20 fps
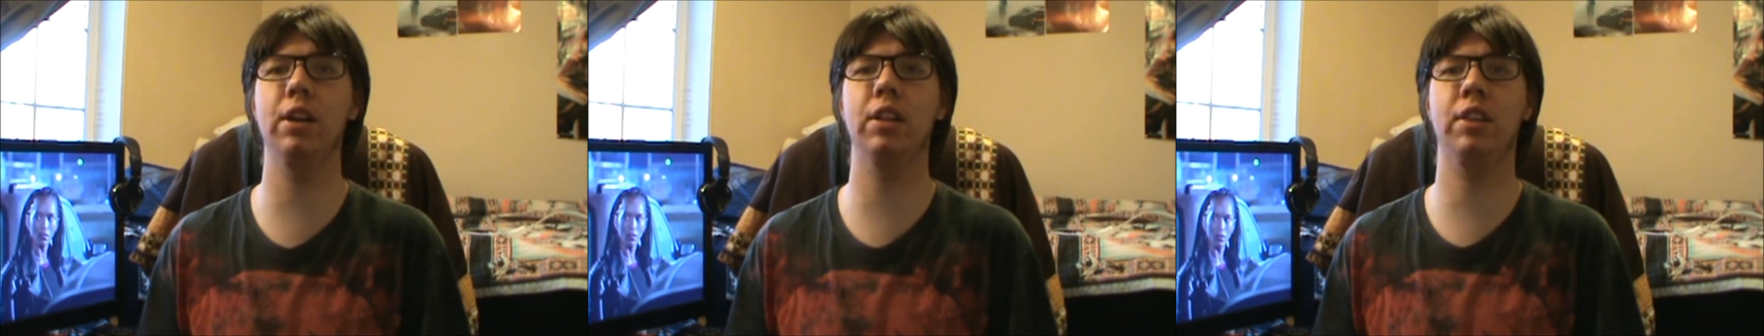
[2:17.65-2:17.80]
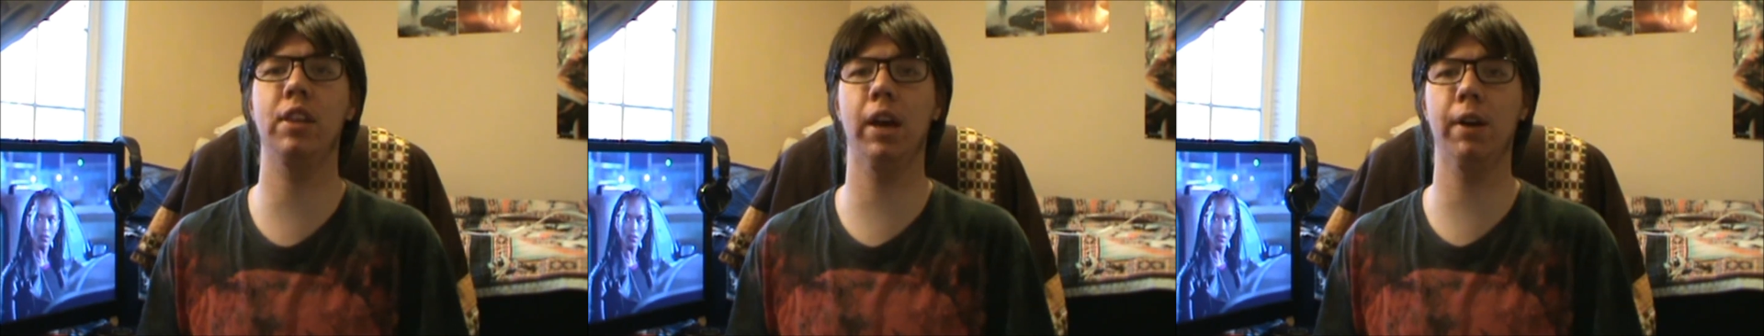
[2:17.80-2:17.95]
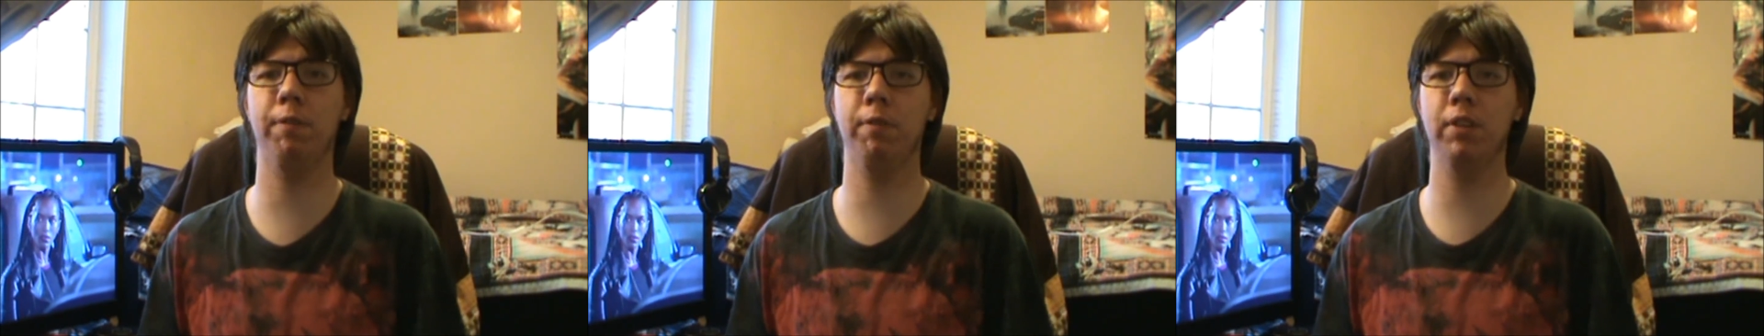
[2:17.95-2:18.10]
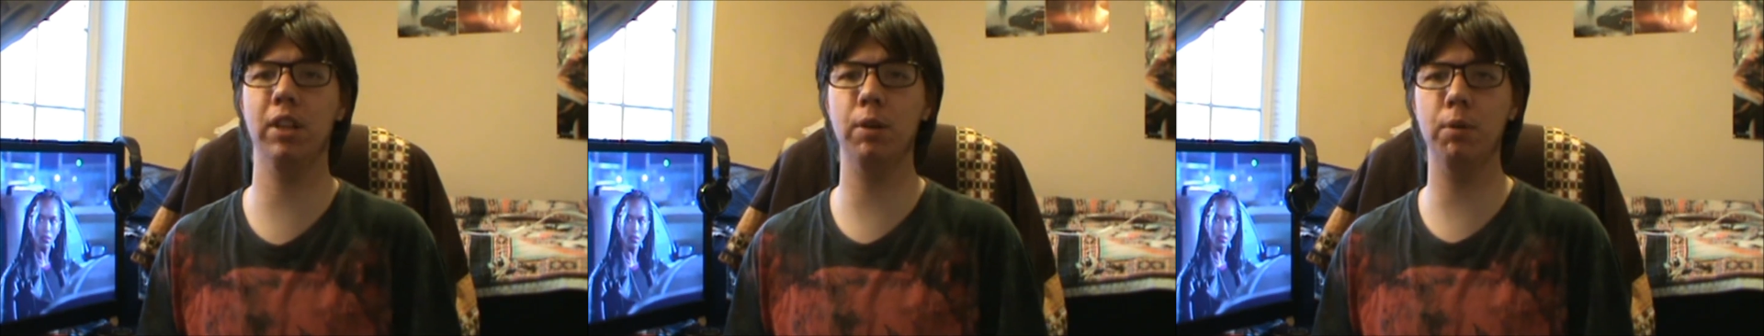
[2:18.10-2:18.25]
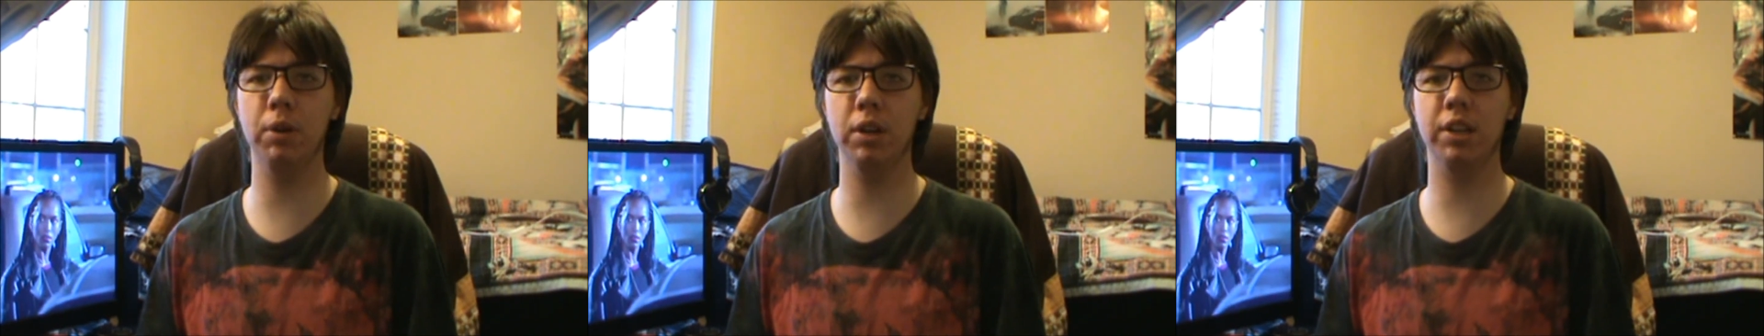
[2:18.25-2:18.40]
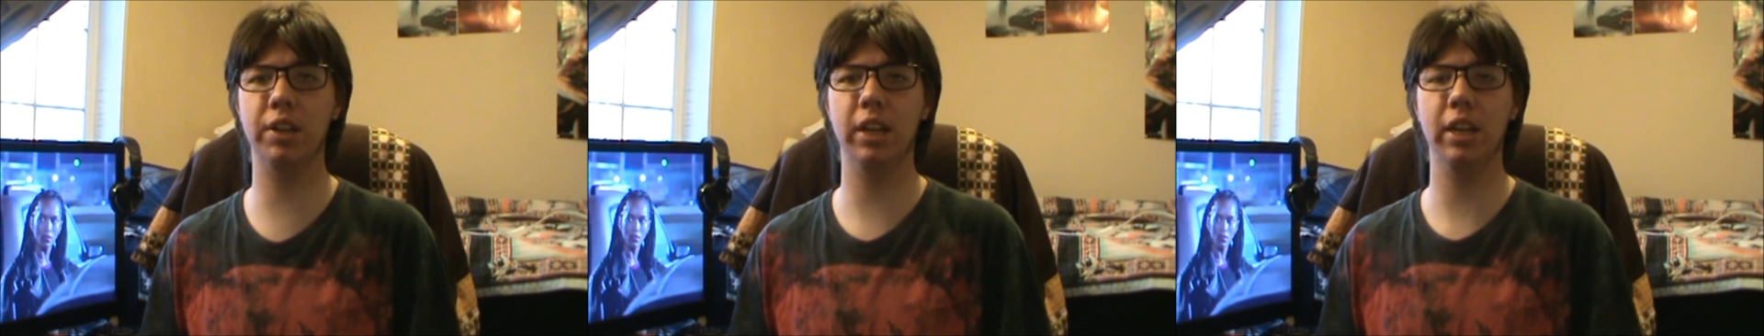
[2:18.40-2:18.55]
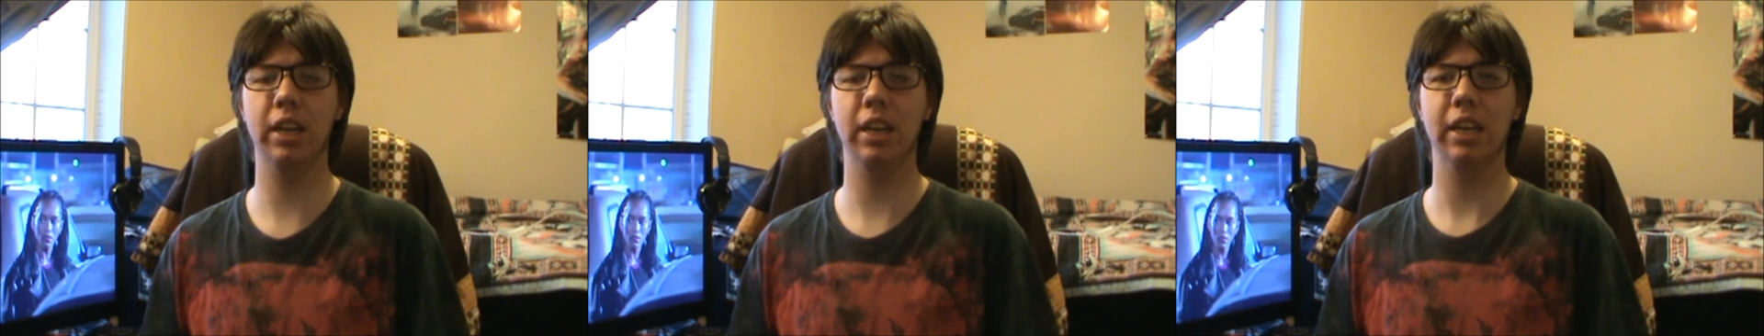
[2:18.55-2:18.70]
It definitely
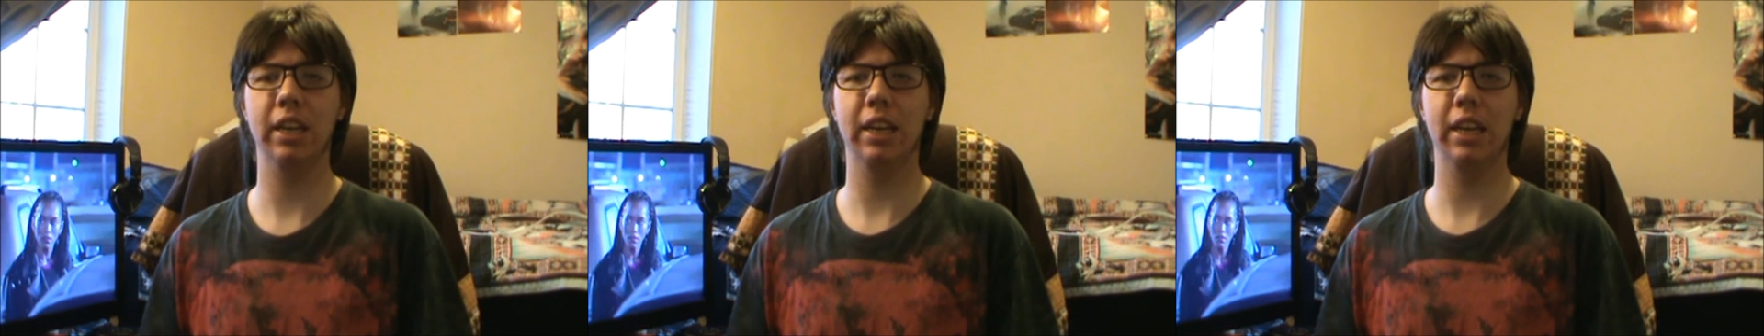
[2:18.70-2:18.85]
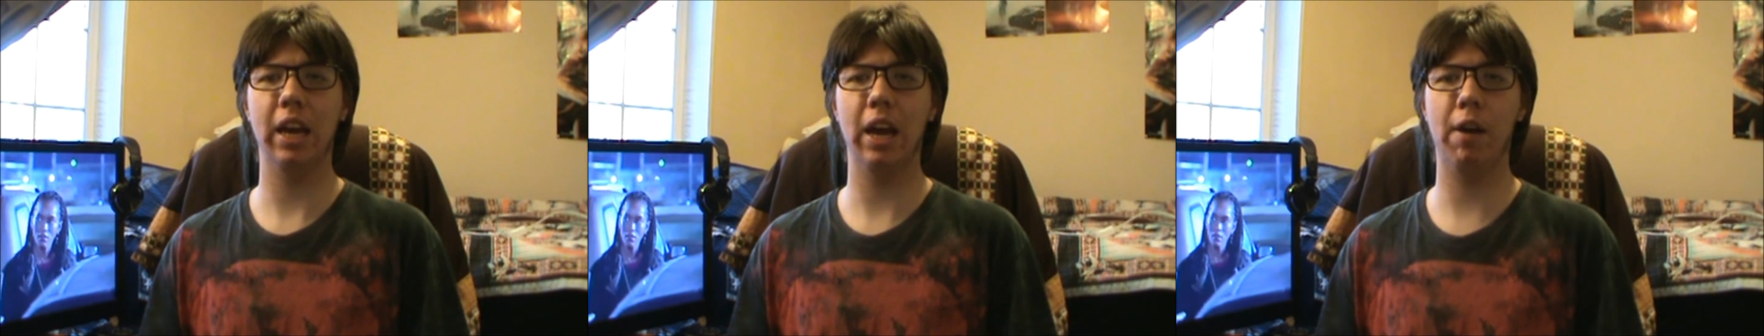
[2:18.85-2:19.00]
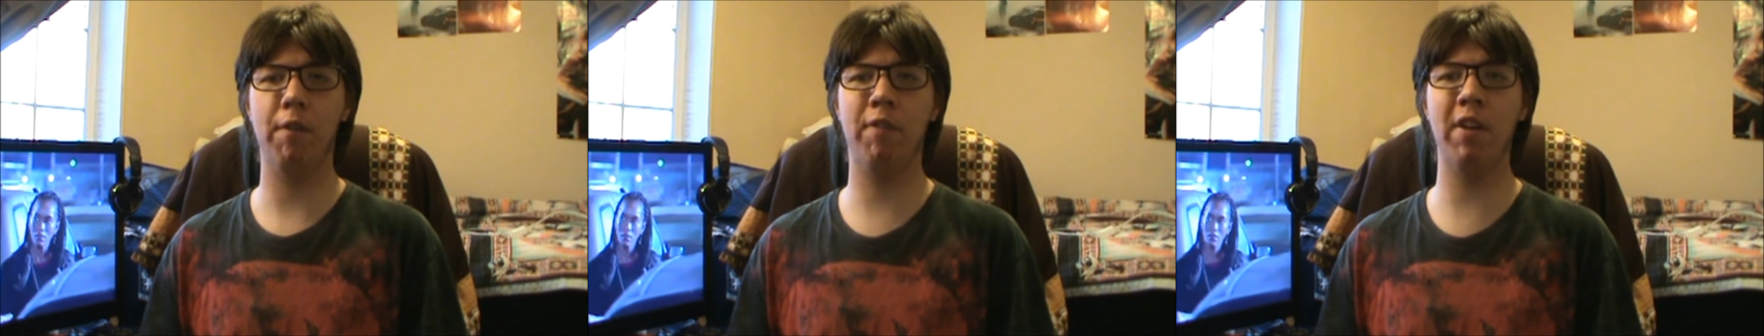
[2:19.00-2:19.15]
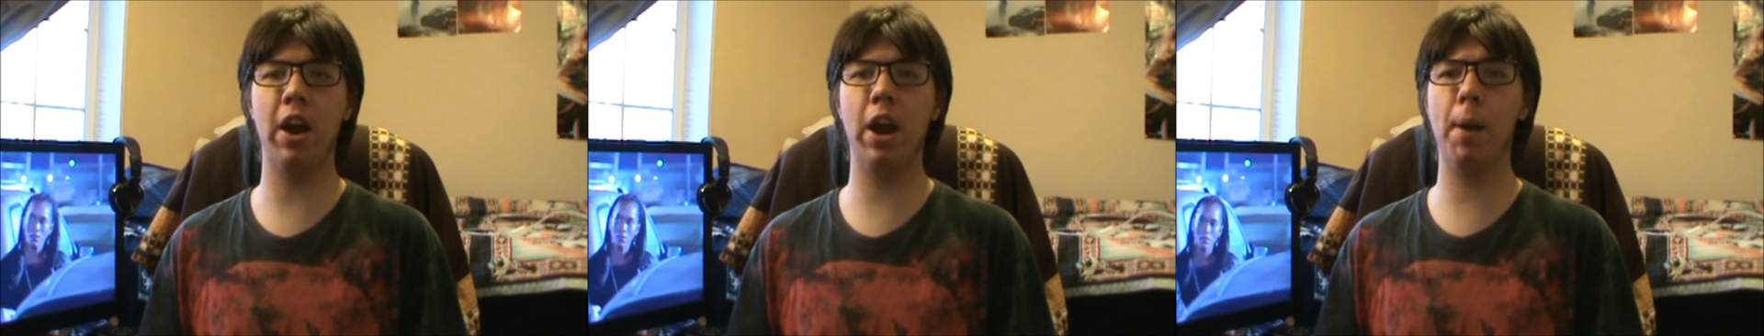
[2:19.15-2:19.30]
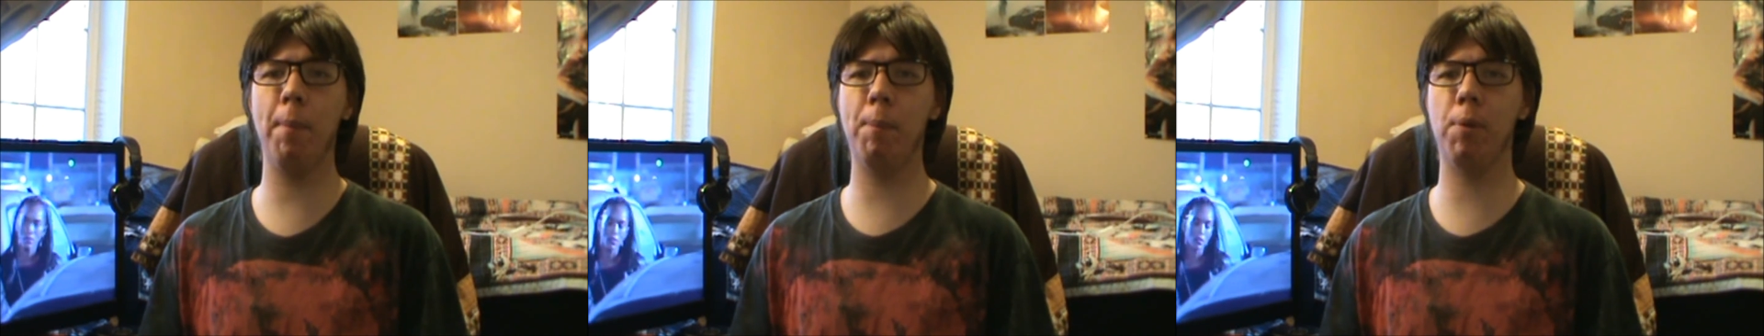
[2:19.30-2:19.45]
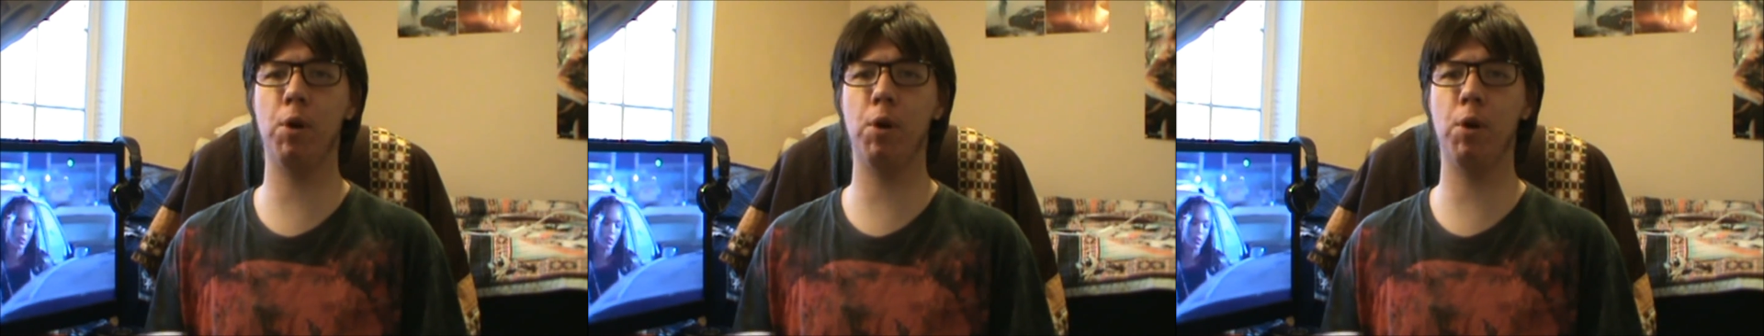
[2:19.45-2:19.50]
was very